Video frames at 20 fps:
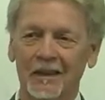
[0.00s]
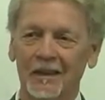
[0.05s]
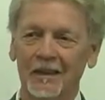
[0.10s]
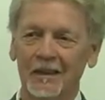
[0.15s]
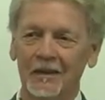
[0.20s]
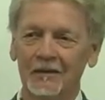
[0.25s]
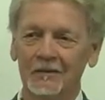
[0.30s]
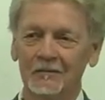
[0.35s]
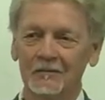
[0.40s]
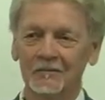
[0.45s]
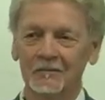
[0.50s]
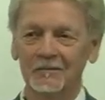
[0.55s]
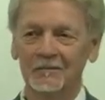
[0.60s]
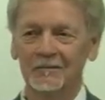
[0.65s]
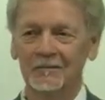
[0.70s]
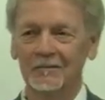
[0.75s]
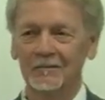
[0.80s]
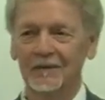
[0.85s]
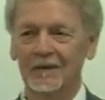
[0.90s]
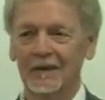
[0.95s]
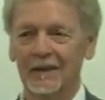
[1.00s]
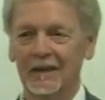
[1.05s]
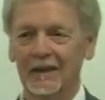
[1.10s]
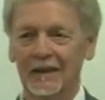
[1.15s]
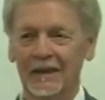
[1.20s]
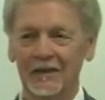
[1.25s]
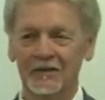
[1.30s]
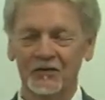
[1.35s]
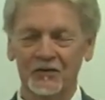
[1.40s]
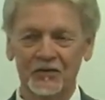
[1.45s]
Uh,
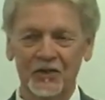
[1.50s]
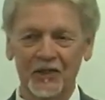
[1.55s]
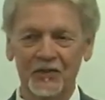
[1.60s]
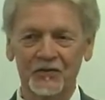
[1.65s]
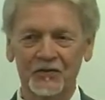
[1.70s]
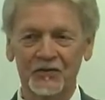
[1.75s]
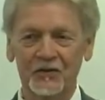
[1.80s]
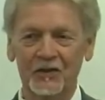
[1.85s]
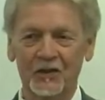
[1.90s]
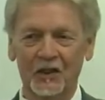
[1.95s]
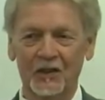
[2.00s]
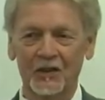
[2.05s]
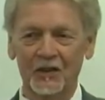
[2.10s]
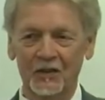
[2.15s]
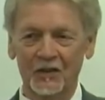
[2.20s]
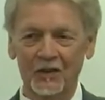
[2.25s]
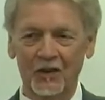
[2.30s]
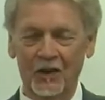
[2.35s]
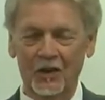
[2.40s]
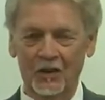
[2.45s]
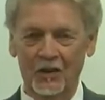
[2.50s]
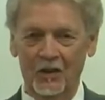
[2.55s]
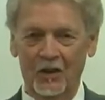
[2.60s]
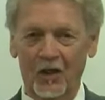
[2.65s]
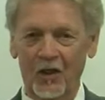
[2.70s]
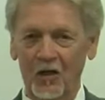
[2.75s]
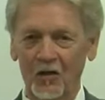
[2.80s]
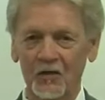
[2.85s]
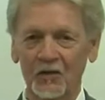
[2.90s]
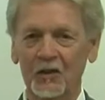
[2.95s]
it's just a,
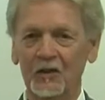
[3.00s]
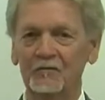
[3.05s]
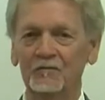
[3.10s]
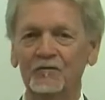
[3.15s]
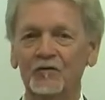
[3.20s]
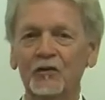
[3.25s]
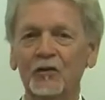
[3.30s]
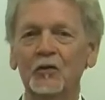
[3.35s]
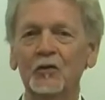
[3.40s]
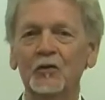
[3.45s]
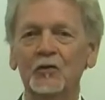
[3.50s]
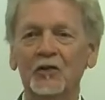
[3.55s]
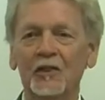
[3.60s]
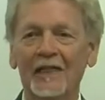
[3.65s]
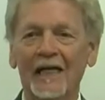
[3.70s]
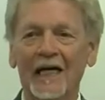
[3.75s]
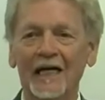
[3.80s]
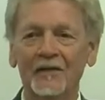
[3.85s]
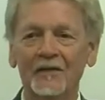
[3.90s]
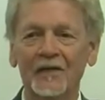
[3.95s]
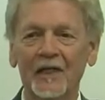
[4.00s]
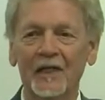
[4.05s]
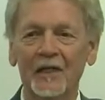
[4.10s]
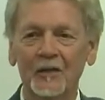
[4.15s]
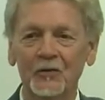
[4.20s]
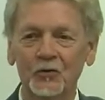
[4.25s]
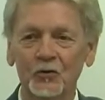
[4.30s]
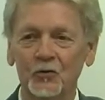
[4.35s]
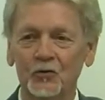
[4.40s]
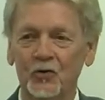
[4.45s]
all the confusion out
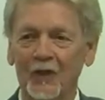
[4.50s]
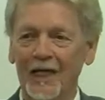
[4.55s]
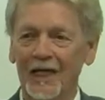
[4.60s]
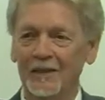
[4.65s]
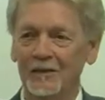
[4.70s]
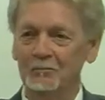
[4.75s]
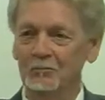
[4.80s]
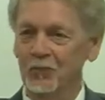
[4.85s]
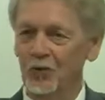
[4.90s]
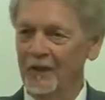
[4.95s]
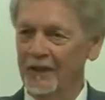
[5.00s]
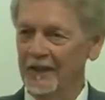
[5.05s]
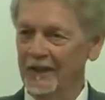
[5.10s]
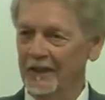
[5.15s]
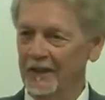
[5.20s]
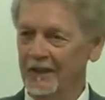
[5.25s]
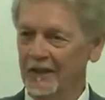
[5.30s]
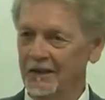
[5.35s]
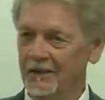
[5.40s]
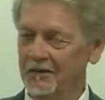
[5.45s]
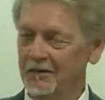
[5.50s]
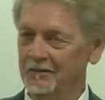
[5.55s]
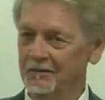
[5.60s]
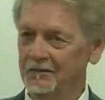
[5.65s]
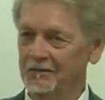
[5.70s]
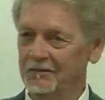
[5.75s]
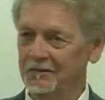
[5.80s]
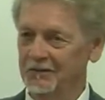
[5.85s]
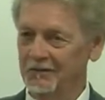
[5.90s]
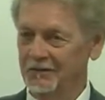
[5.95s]
there, and you try to bring it in
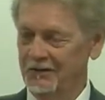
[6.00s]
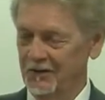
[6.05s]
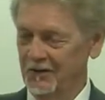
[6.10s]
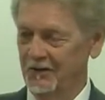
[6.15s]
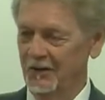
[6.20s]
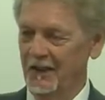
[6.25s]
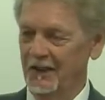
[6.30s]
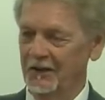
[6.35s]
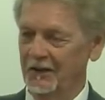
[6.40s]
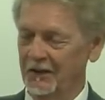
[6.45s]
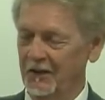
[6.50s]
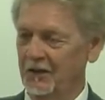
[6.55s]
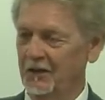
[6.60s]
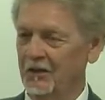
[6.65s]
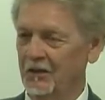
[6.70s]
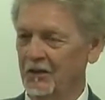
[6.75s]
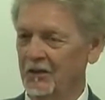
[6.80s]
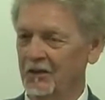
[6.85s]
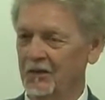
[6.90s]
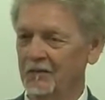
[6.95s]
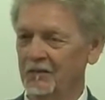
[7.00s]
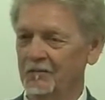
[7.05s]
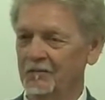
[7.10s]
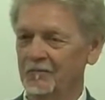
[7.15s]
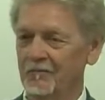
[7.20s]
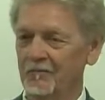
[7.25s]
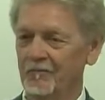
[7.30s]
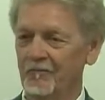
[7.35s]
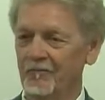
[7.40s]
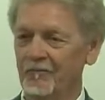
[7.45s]
to like here.
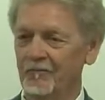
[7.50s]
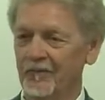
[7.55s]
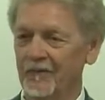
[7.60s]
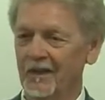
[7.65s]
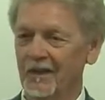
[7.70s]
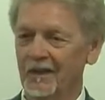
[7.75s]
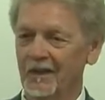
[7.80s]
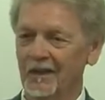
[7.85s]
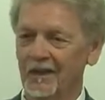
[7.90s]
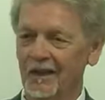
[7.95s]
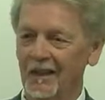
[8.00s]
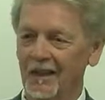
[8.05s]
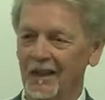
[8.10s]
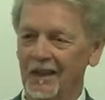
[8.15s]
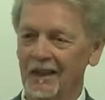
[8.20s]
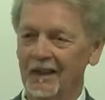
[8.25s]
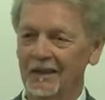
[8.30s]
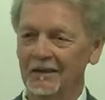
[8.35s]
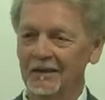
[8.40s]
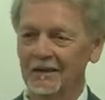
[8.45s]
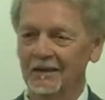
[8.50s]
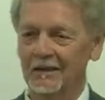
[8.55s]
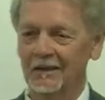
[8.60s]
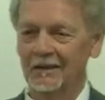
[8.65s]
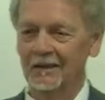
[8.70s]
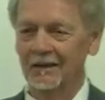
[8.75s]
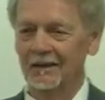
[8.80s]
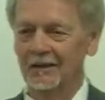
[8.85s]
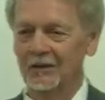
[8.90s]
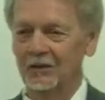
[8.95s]
And
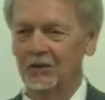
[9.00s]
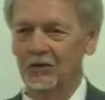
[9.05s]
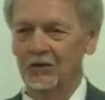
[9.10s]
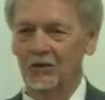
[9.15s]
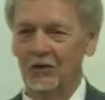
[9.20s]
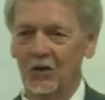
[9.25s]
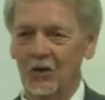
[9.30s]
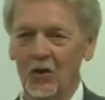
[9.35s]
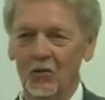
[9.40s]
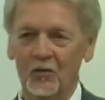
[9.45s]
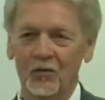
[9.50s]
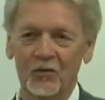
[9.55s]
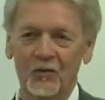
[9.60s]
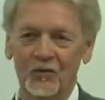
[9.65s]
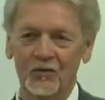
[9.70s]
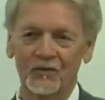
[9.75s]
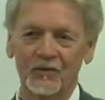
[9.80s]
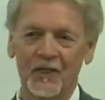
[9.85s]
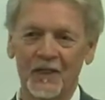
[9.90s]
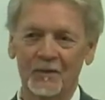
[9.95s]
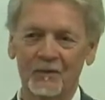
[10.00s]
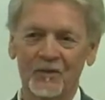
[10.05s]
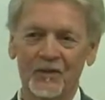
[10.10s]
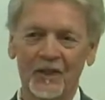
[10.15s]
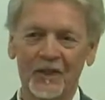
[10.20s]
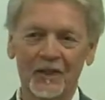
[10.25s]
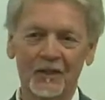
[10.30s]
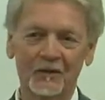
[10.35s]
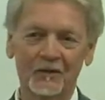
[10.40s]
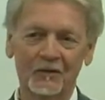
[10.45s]
you, you go through the same
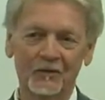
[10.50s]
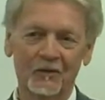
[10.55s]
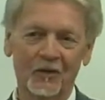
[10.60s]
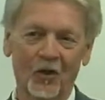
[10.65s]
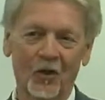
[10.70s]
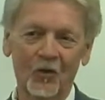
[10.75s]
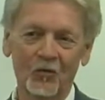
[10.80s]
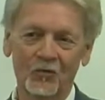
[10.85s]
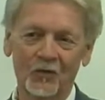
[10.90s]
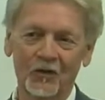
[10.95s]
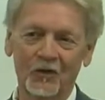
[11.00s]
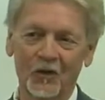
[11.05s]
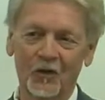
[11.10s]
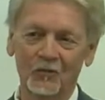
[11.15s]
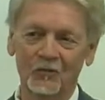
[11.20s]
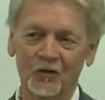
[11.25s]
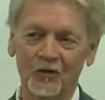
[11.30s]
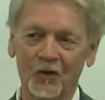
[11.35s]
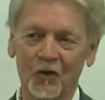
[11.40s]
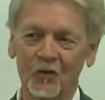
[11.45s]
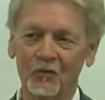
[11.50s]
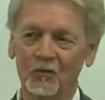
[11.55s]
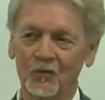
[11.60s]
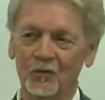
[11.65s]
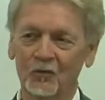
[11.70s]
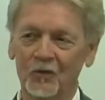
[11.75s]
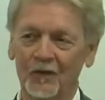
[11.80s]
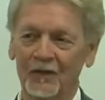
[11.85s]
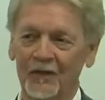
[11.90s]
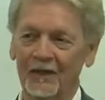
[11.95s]
thing over and over and
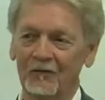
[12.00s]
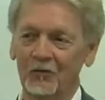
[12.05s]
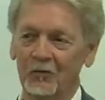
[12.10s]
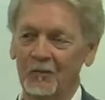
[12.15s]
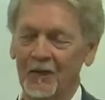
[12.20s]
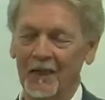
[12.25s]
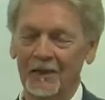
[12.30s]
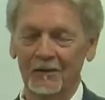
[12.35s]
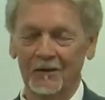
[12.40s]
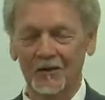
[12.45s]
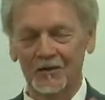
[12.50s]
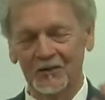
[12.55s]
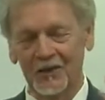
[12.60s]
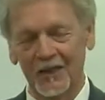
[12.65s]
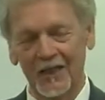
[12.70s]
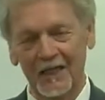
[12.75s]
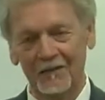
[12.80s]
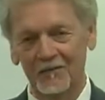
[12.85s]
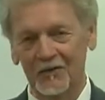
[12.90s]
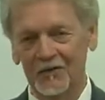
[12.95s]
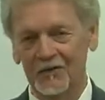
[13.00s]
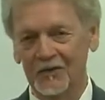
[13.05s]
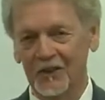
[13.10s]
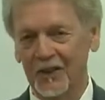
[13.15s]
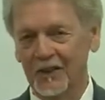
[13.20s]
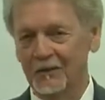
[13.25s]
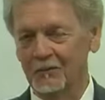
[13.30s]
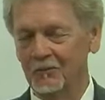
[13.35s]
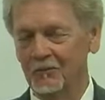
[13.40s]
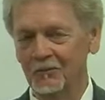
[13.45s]
over with everybody because they have the
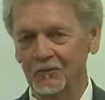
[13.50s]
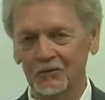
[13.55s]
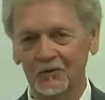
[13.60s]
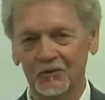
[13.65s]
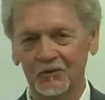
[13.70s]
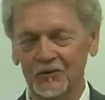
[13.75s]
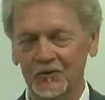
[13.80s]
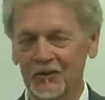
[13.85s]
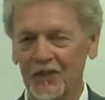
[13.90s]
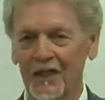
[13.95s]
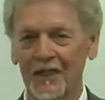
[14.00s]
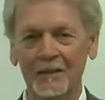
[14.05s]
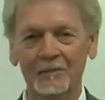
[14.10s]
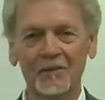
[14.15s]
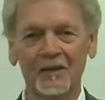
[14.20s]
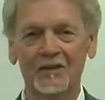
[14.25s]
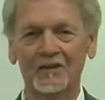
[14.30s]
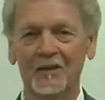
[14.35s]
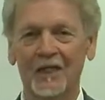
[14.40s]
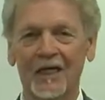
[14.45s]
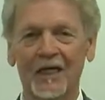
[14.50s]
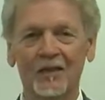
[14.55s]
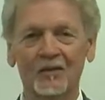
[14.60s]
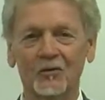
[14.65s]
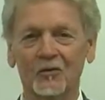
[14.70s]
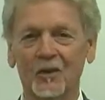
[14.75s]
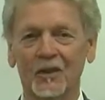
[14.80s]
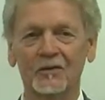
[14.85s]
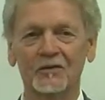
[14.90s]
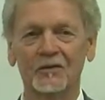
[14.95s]
same, same
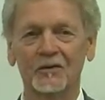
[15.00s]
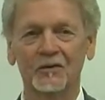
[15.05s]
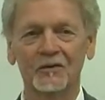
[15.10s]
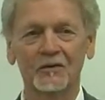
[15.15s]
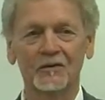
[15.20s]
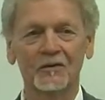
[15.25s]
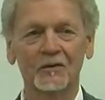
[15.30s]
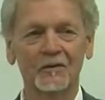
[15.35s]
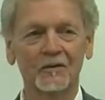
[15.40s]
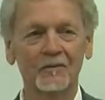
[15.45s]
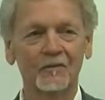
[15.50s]
exact questions.